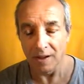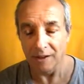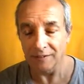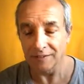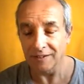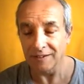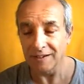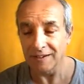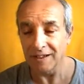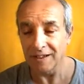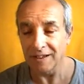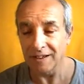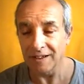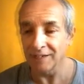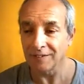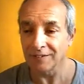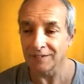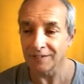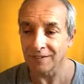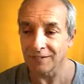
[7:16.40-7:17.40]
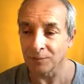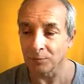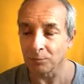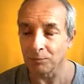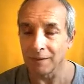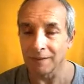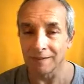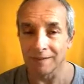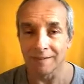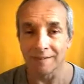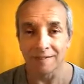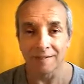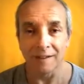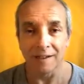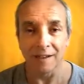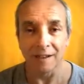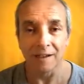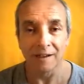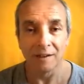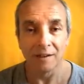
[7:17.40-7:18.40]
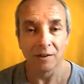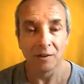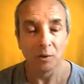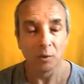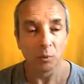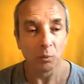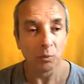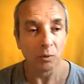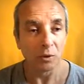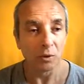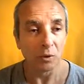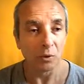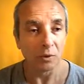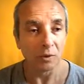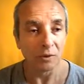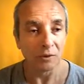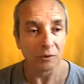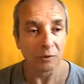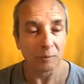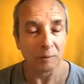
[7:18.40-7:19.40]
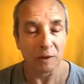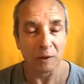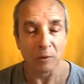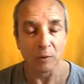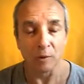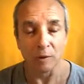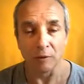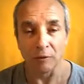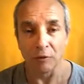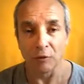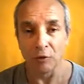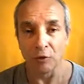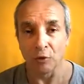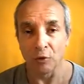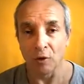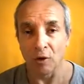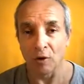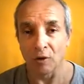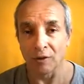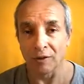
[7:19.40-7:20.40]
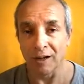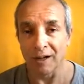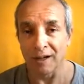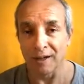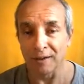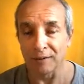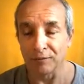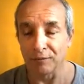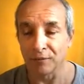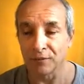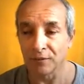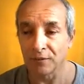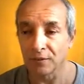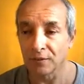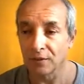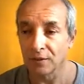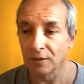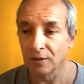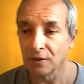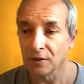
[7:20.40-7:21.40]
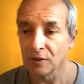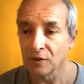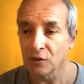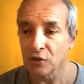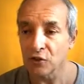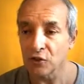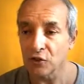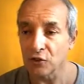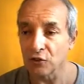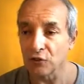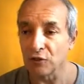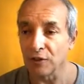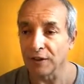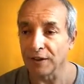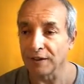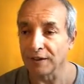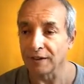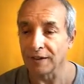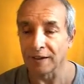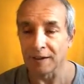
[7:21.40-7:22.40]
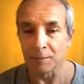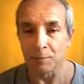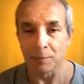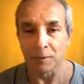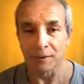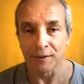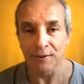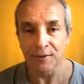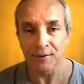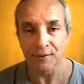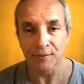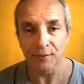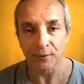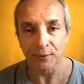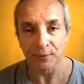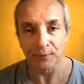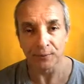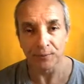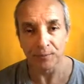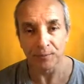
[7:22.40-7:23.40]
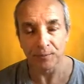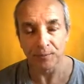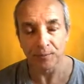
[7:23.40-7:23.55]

And again, this doesn't mean to say we're going to be going through our lives serenely blissful.